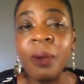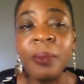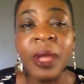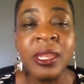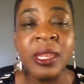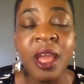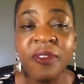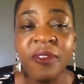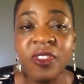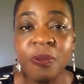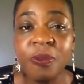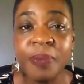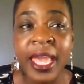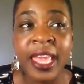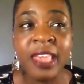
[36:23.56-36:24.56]
enough
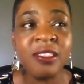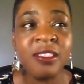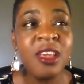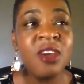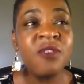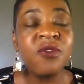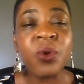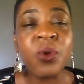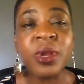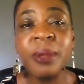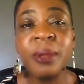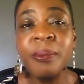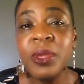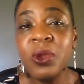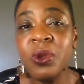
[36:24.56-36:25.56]
space for
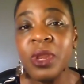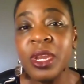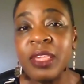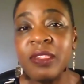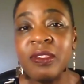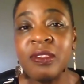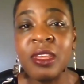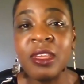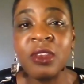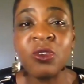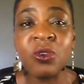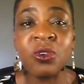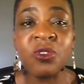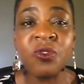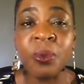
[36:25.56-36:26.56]
community
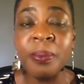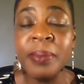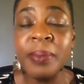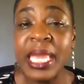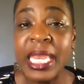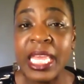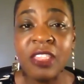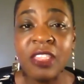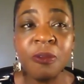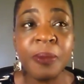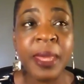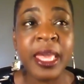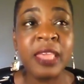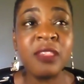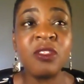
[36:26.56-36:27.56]
centers, for meeting
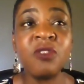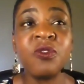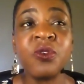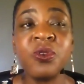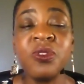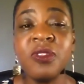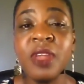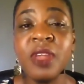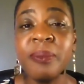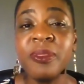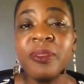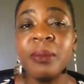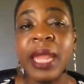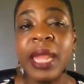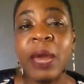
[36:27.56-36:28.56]
spaces, for
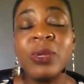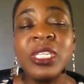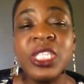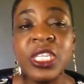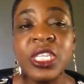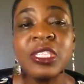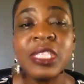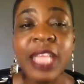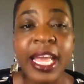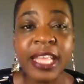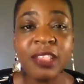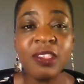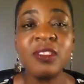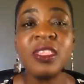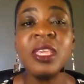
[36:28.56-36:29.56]
something. But I would just
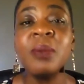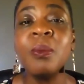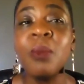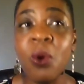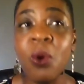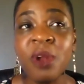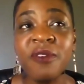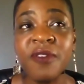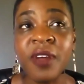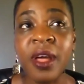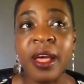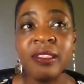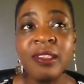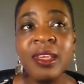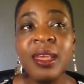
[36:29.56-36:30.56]
like to see more of
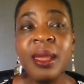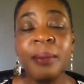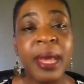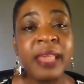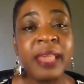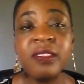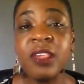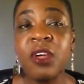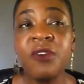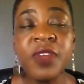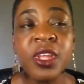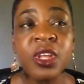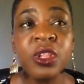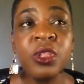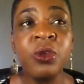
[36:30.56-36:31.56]
us, myself
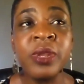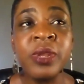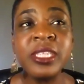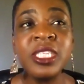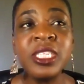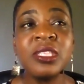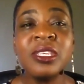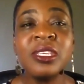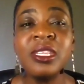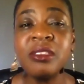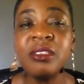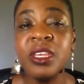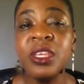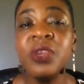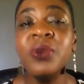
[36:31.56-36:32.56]
included, just
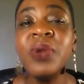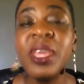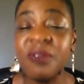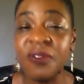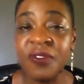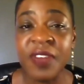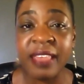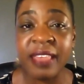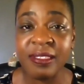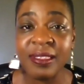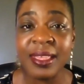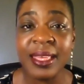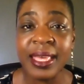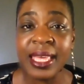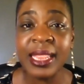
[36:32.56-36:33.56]
continue
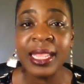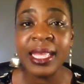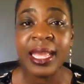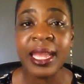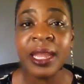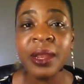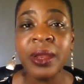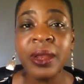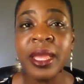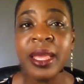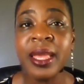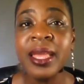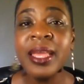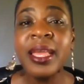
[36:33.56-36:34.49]
investing in the area